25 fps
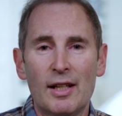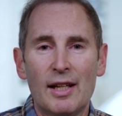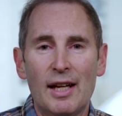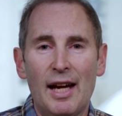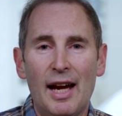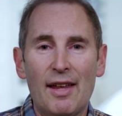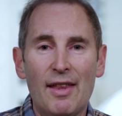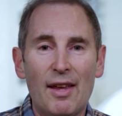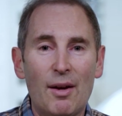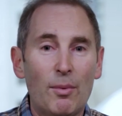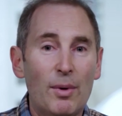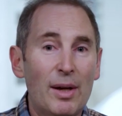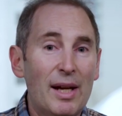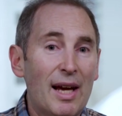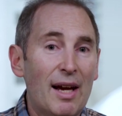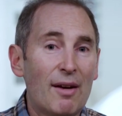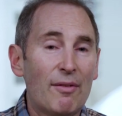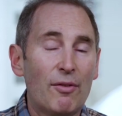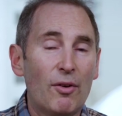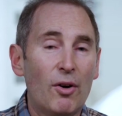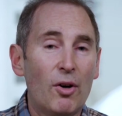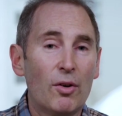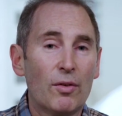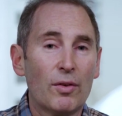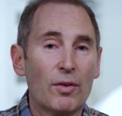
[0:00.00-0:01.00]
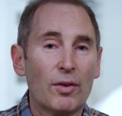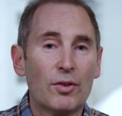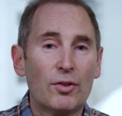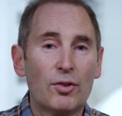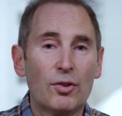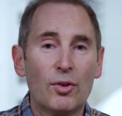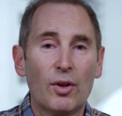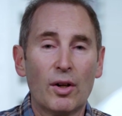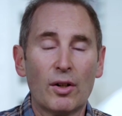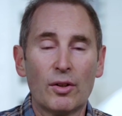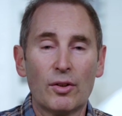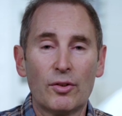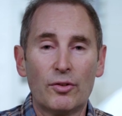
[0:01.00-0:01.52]
And then we have over
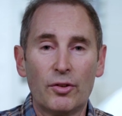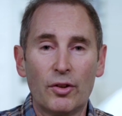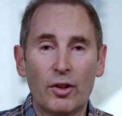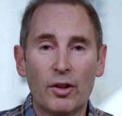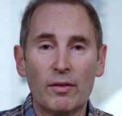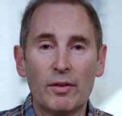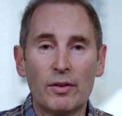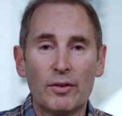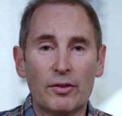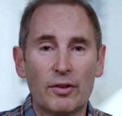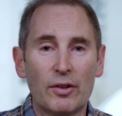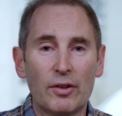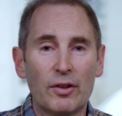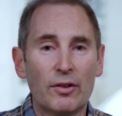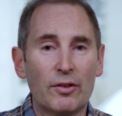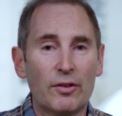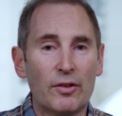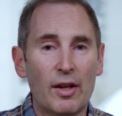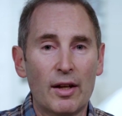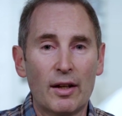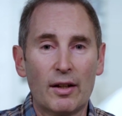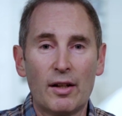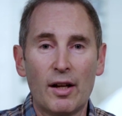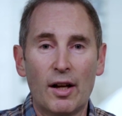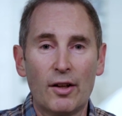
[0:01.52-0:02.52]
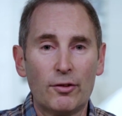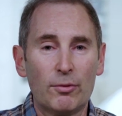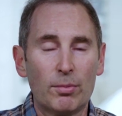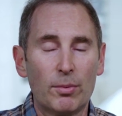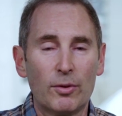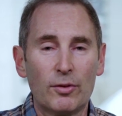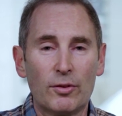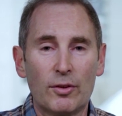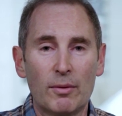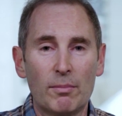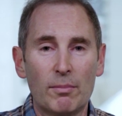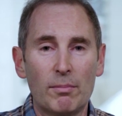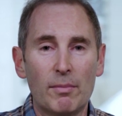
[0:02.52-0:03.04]
200 services that
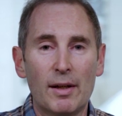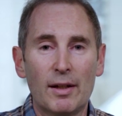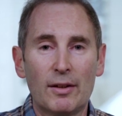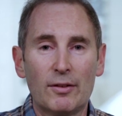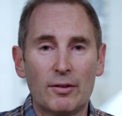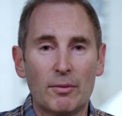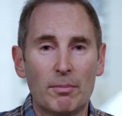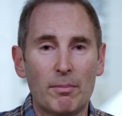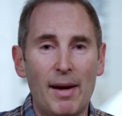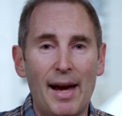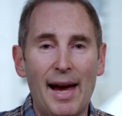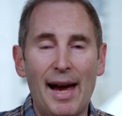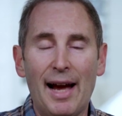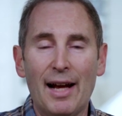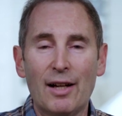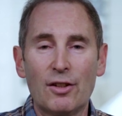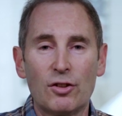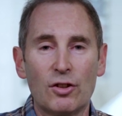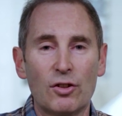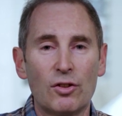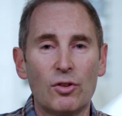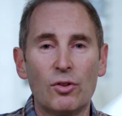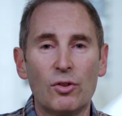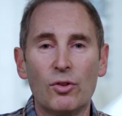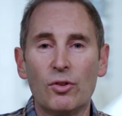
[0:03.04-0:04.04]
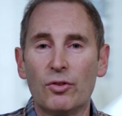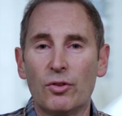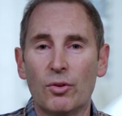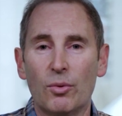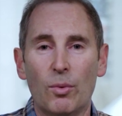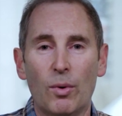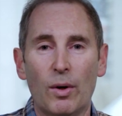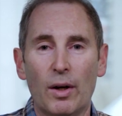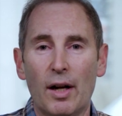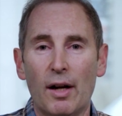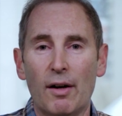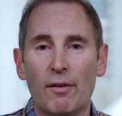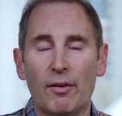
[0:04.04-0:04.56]
customers can mix and match and use in
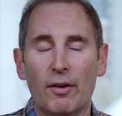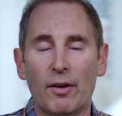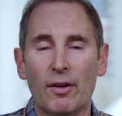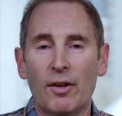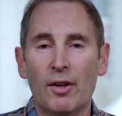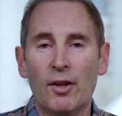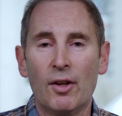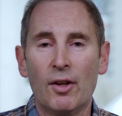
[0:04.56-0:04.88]
whatever